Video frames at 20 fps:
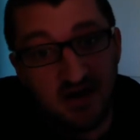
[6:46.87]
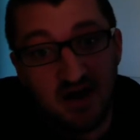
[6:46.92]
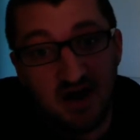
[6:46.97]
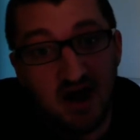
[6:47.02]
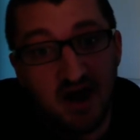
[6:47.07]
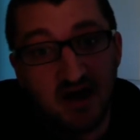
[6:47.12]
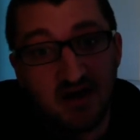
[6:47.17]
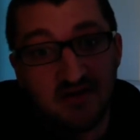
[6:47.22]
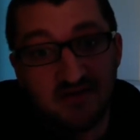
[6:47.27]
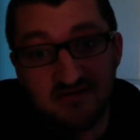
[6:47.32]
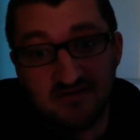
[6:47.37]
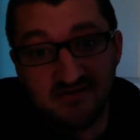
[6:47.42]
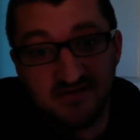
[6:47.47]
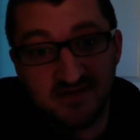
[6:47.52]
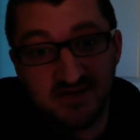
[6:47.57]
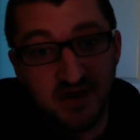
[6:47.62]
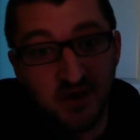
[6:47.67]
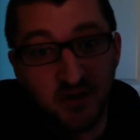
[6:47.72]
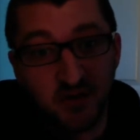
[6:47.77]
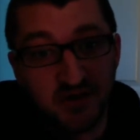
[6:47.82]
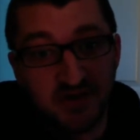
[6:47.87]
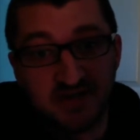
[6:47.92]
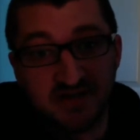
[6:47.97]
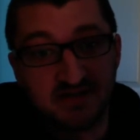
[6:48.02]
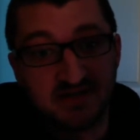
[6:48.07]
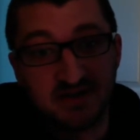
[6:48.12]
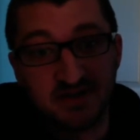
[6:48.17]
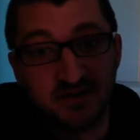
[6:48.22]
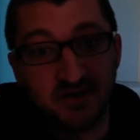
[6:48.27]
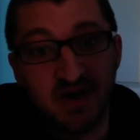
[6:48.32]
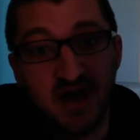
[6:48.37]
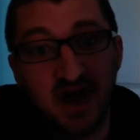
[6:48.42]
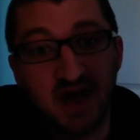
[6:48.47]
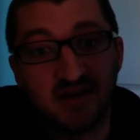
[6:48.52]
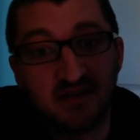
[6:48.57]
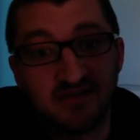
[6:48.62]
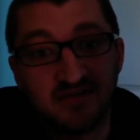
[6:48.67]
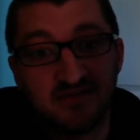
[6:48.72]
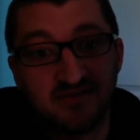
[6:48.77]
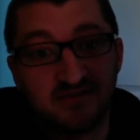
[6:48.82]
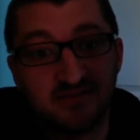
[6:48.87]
I don't consider that